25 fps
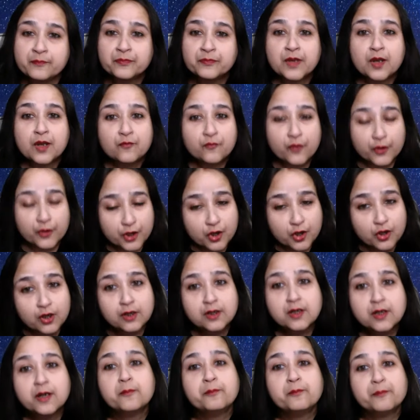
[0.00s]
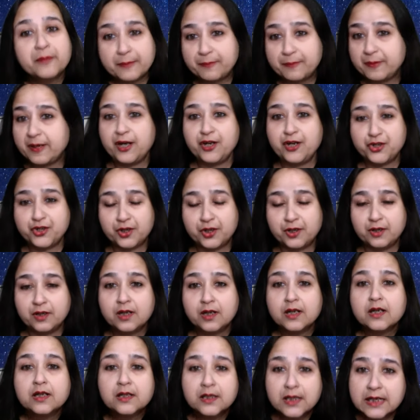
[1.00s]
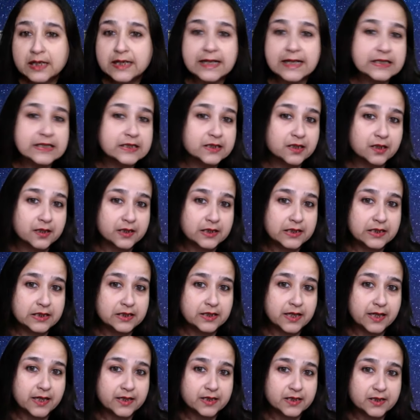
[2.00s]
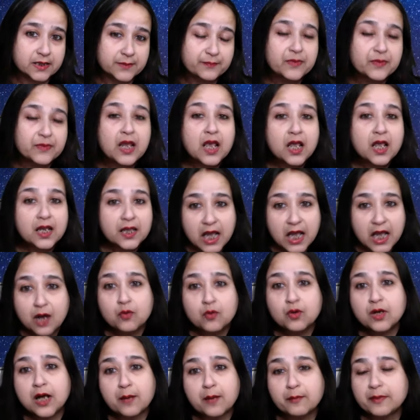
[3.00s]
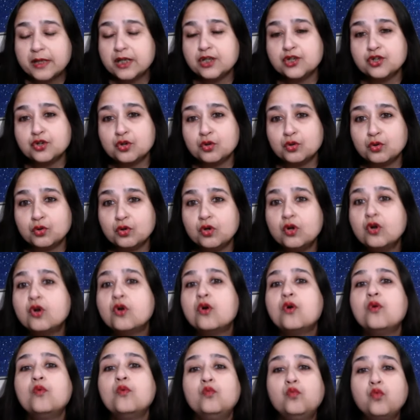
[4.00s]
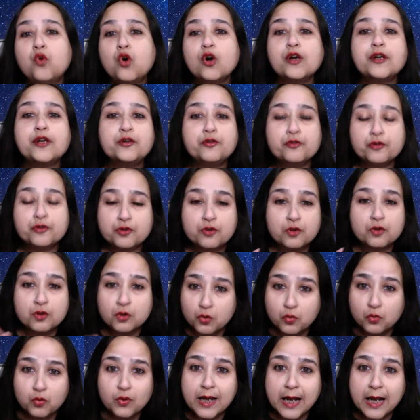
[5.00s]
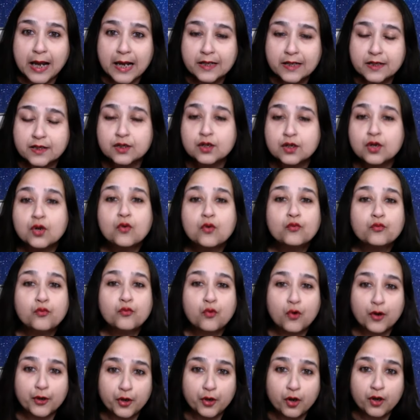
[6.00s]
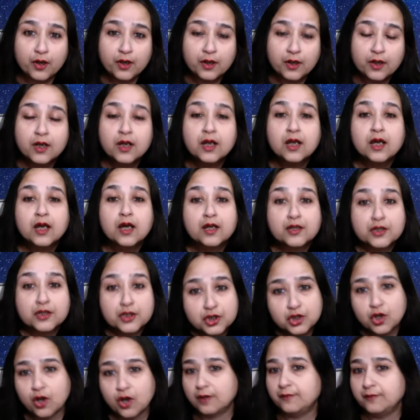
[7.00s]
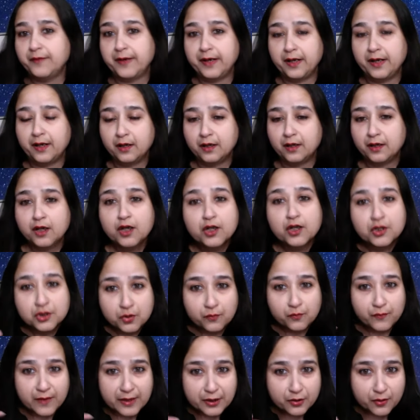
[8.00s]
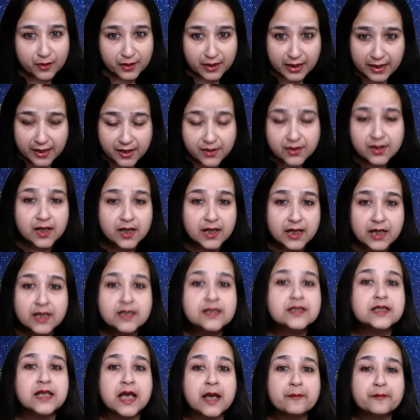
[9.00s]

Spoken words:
for your preparation the next 30 days. Now coming to what you should look at for your solving. So when you are in the exam,